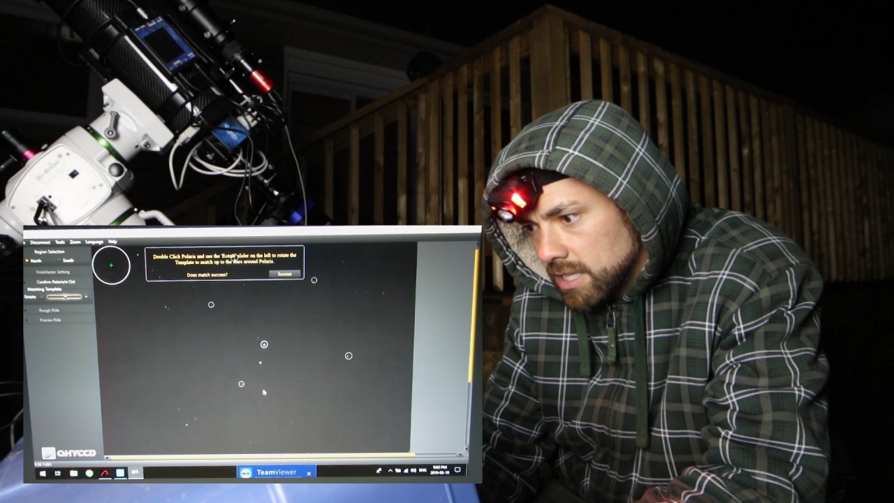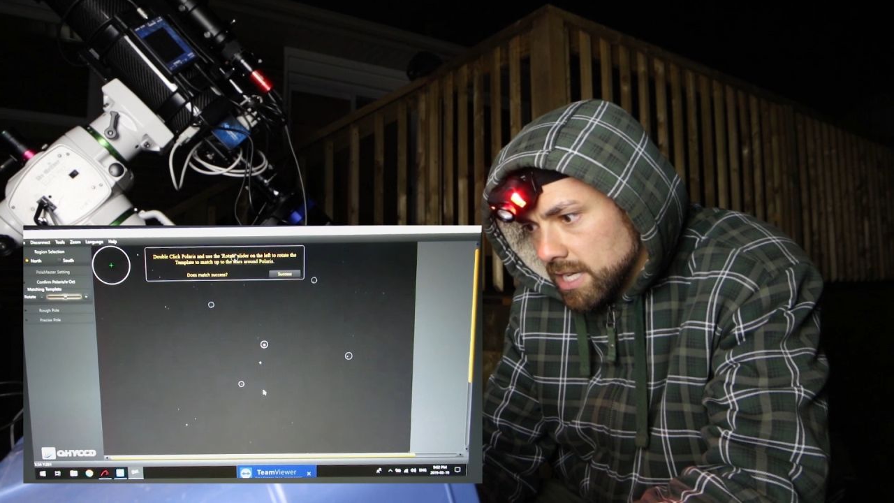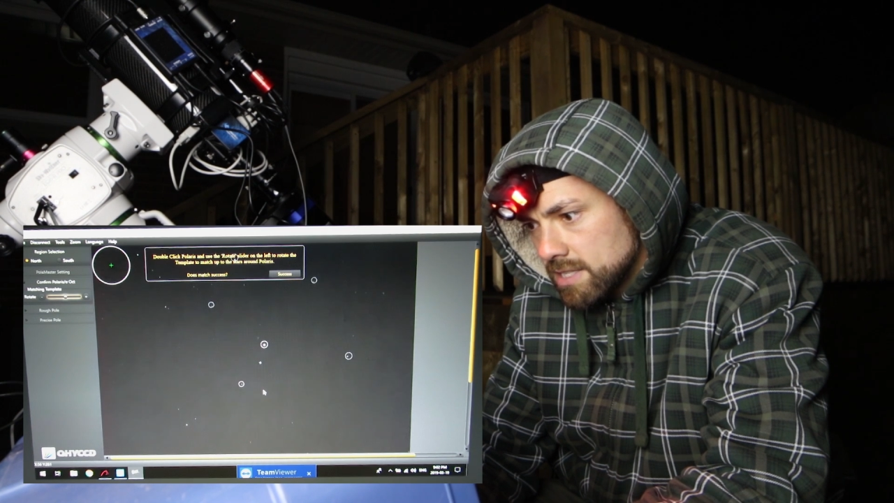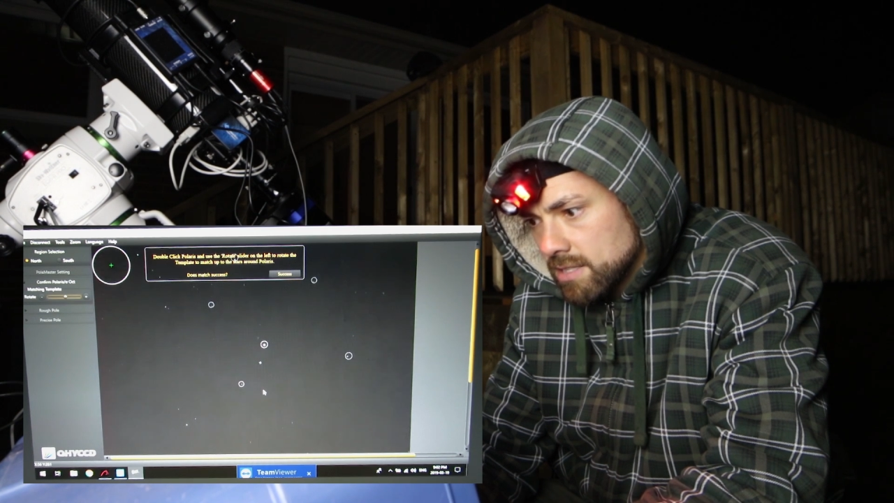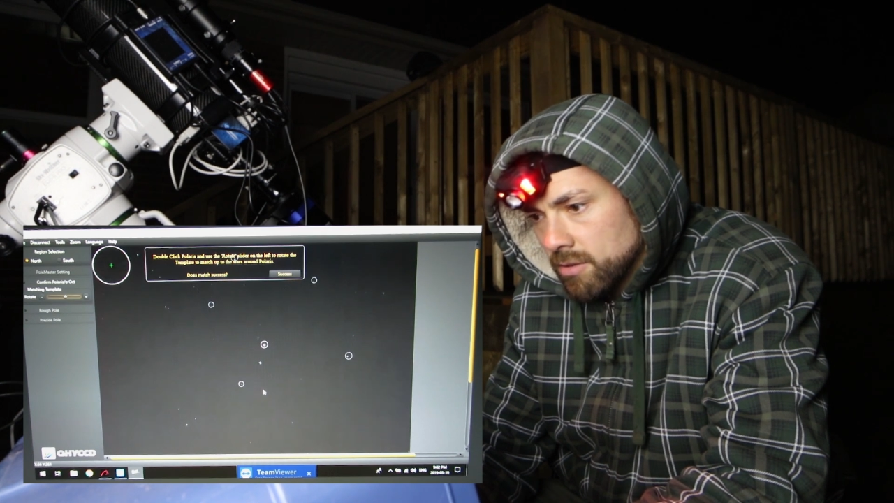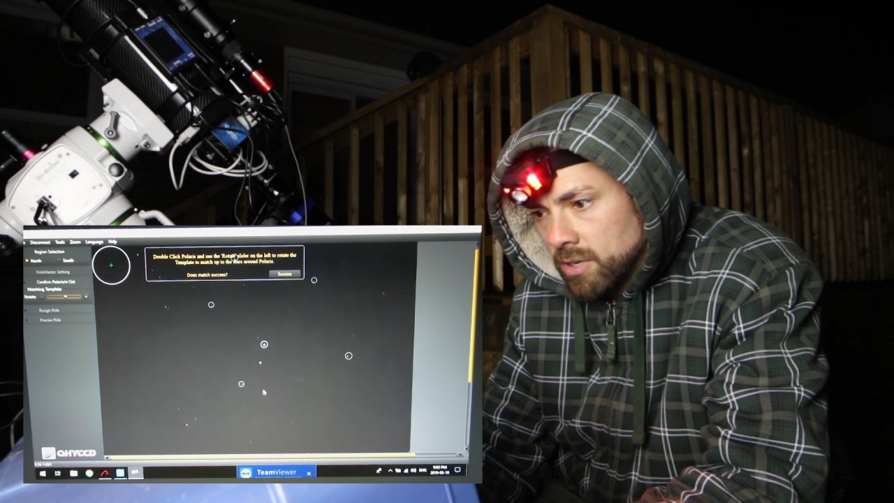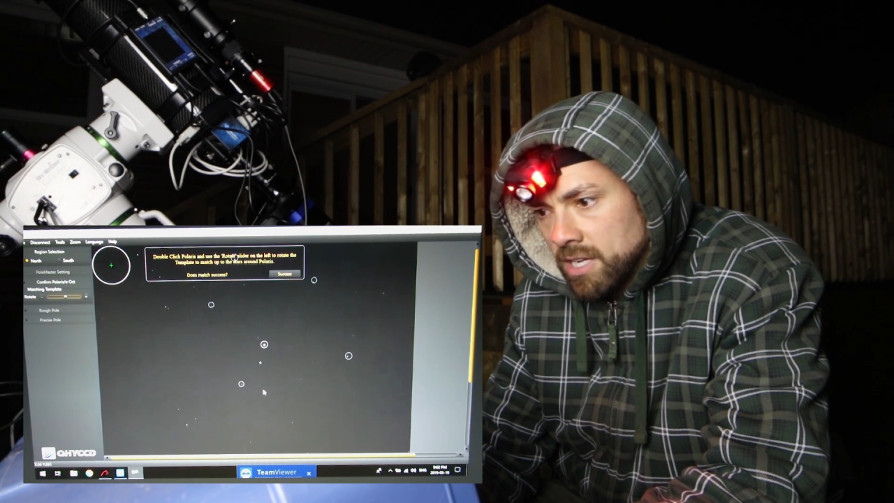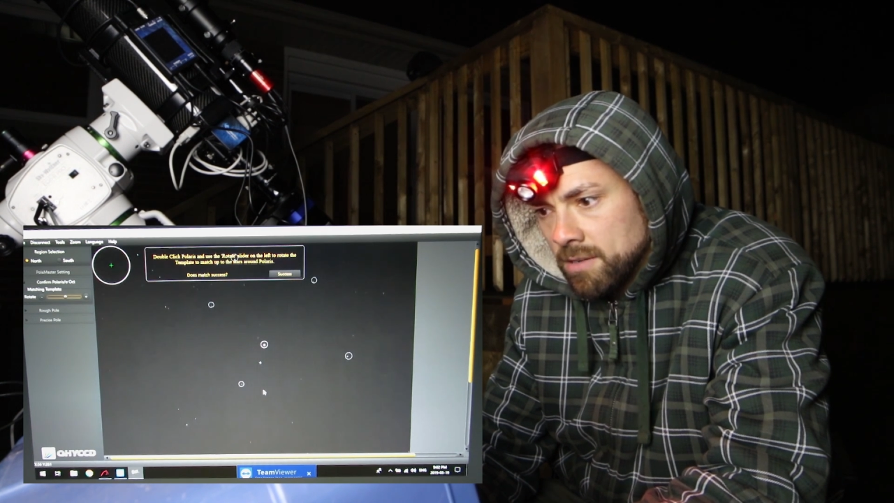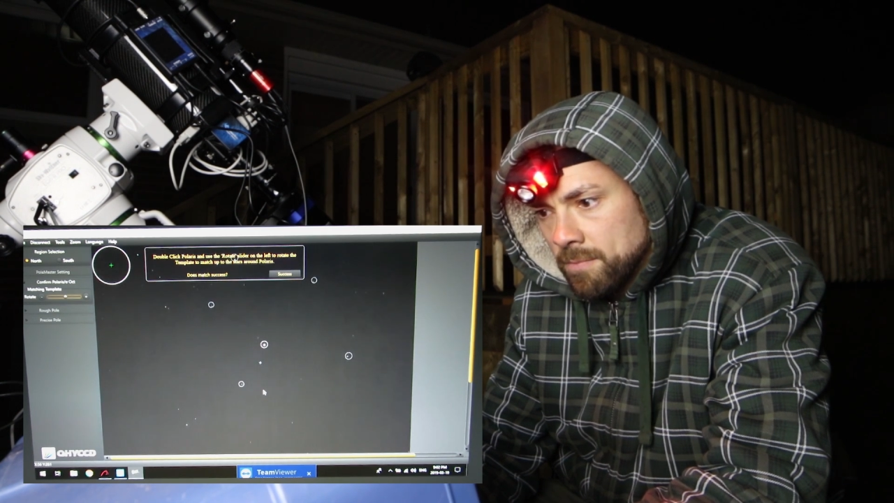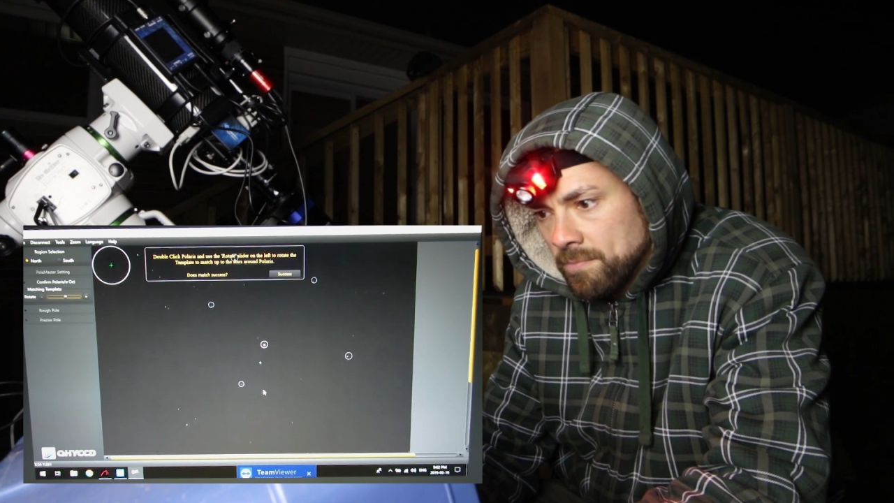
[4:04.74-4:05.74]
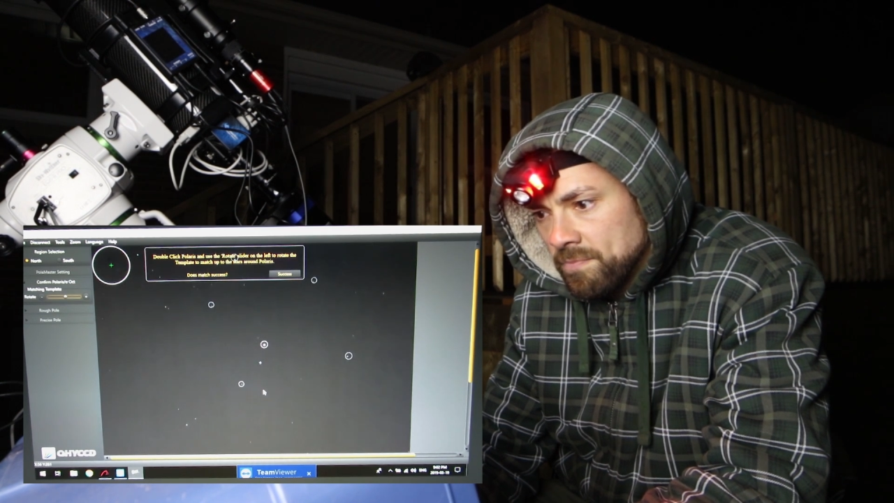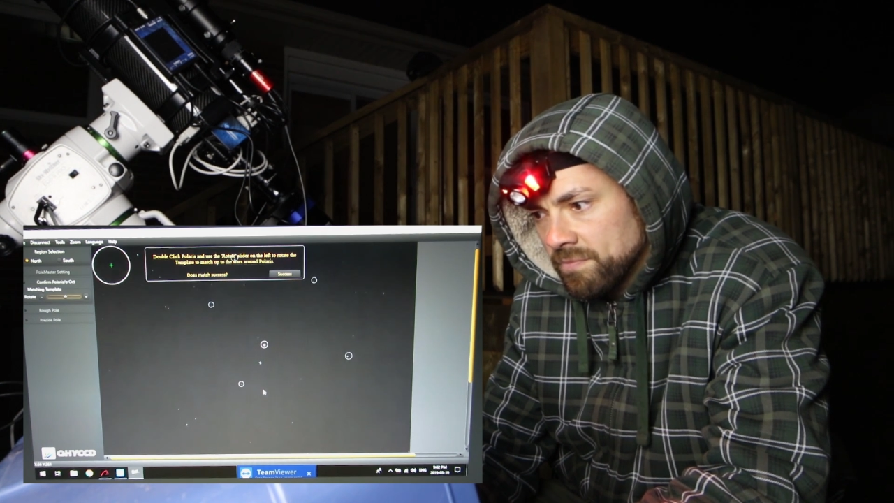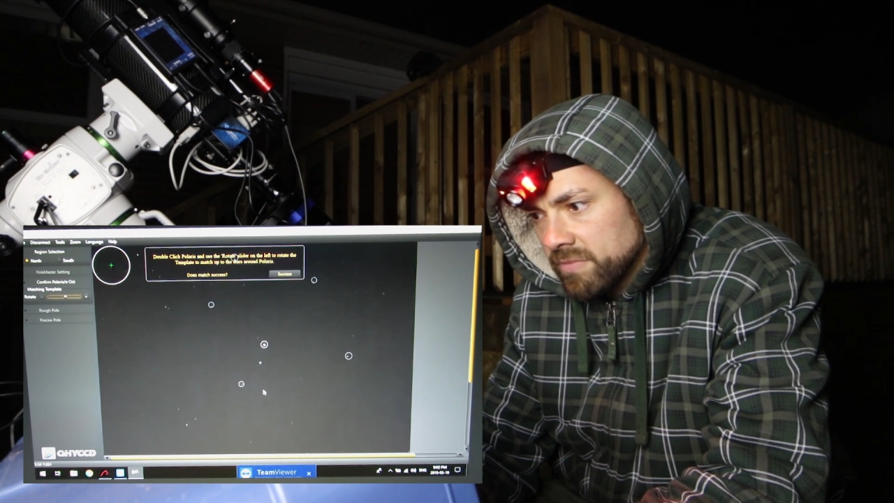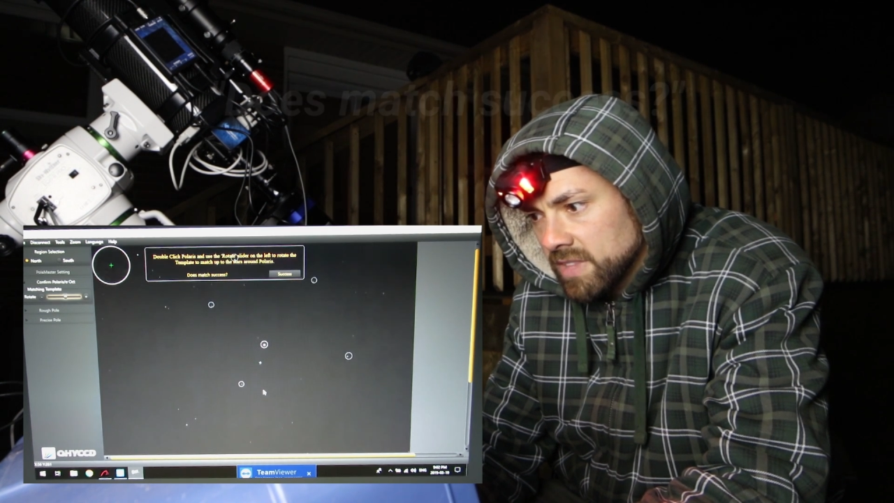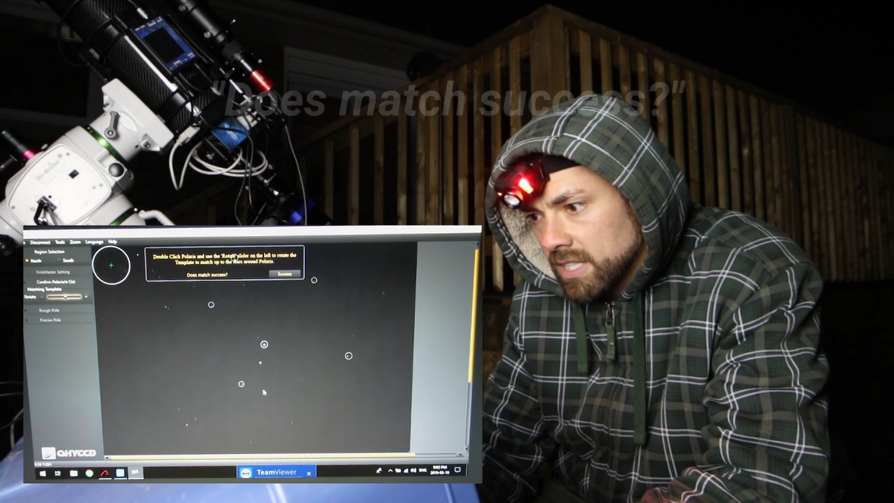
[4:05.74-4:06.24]
That's the one.
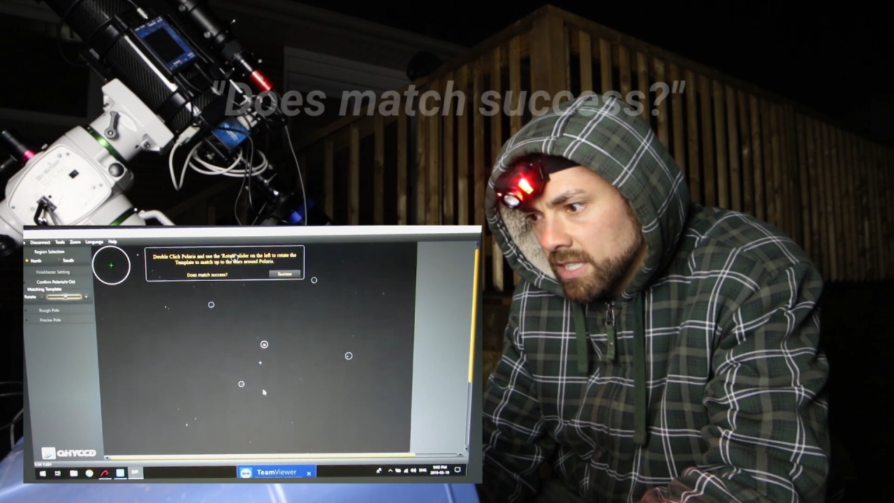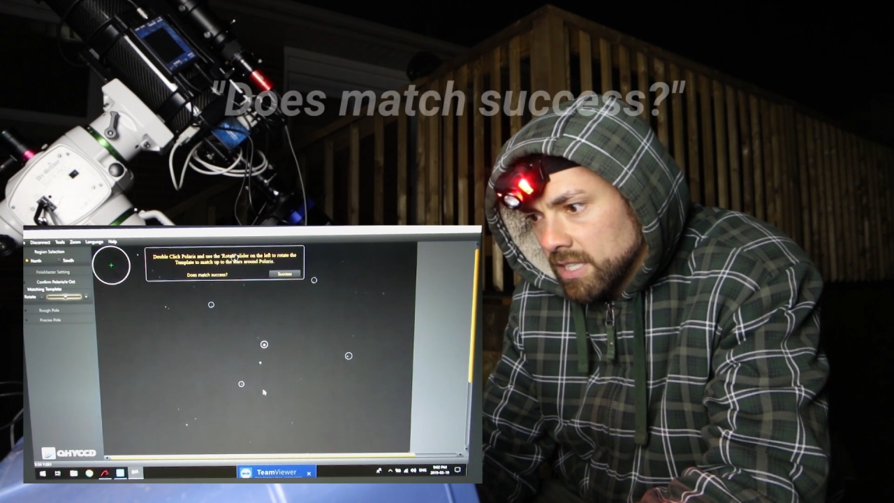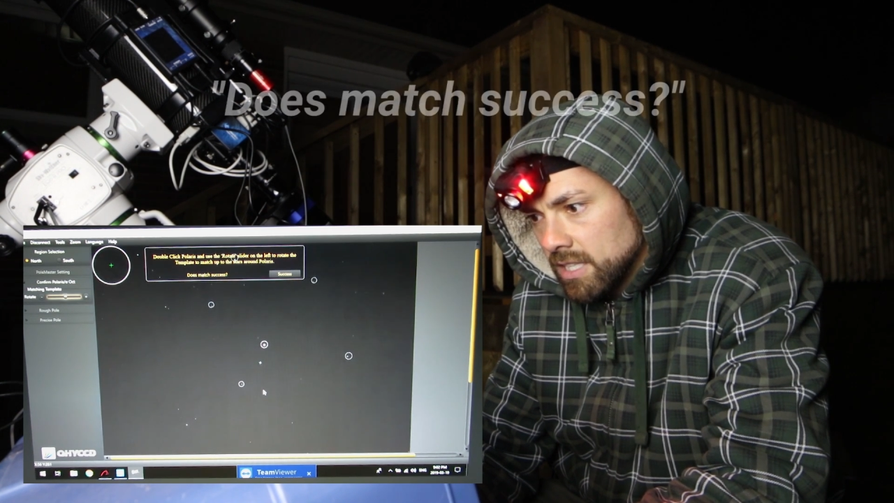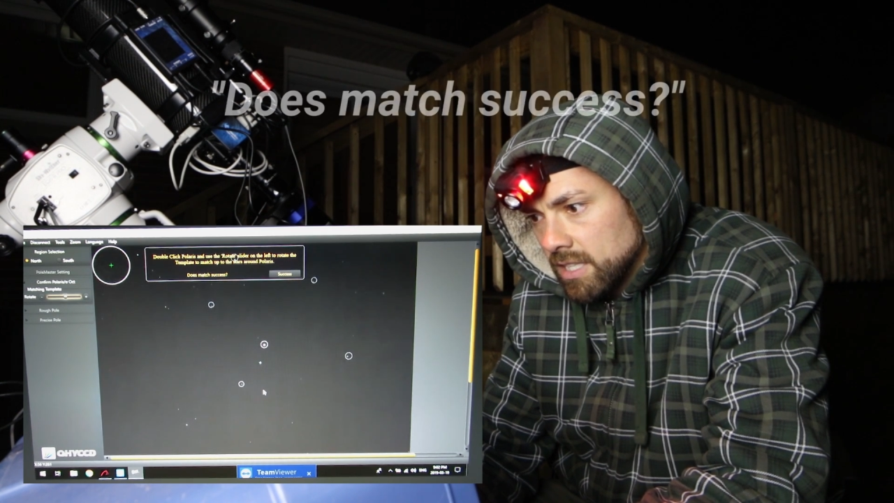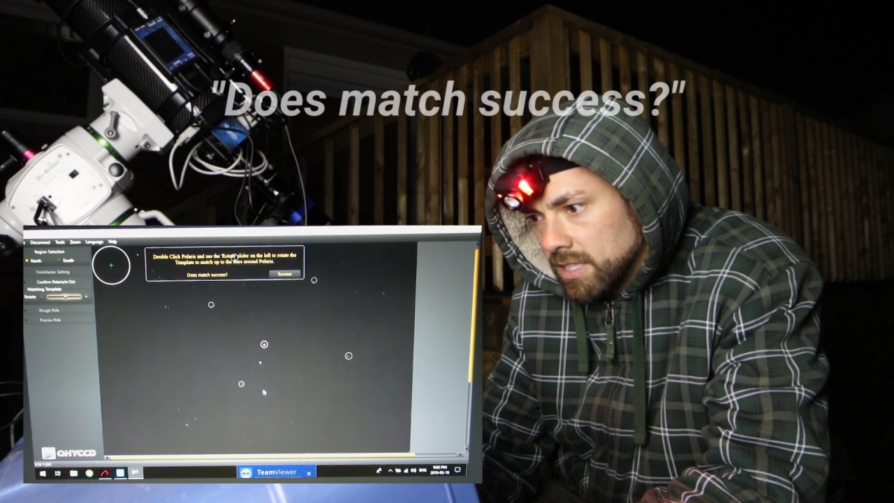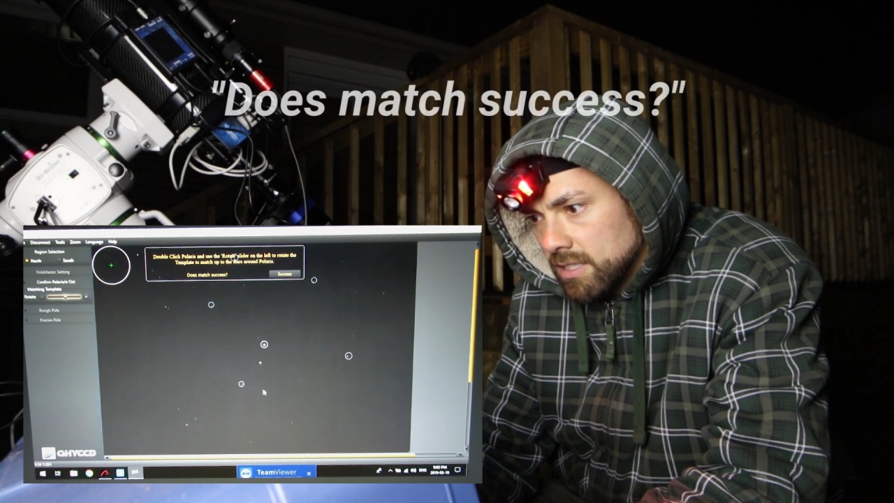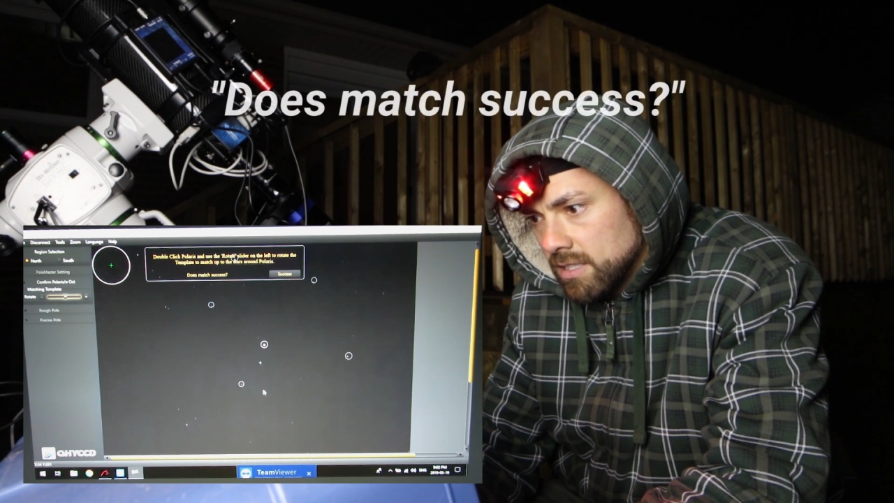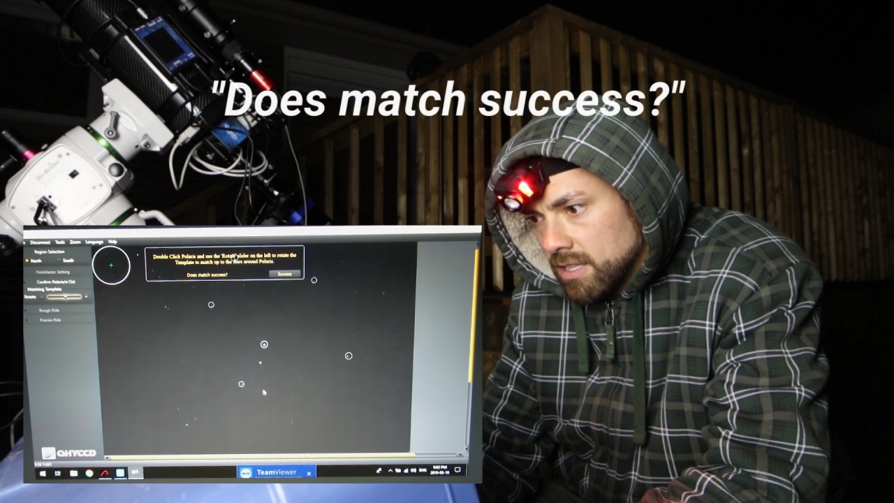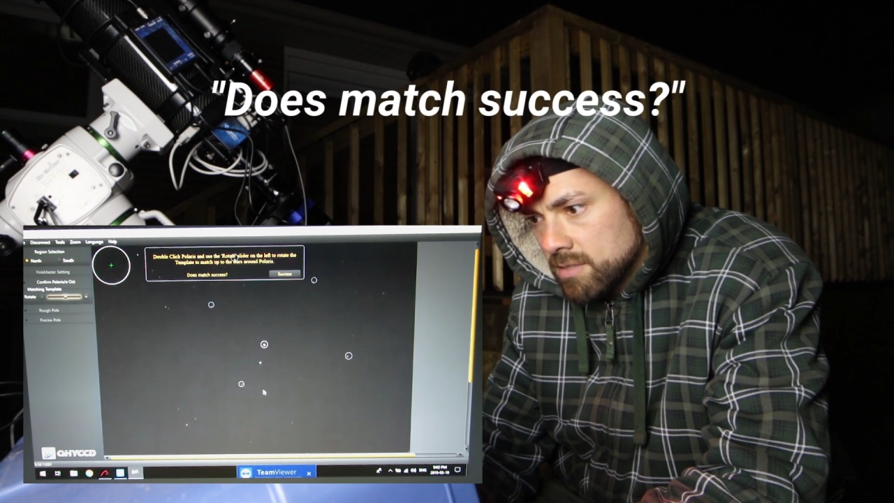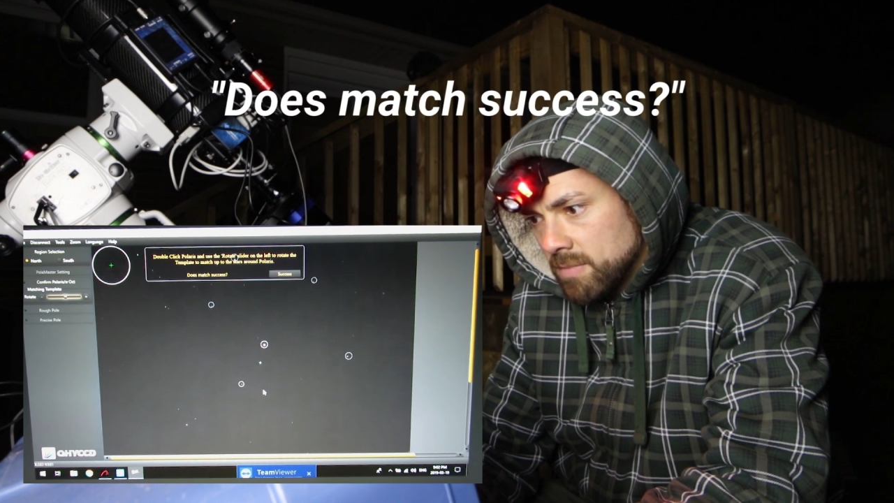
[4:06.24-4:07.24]
Does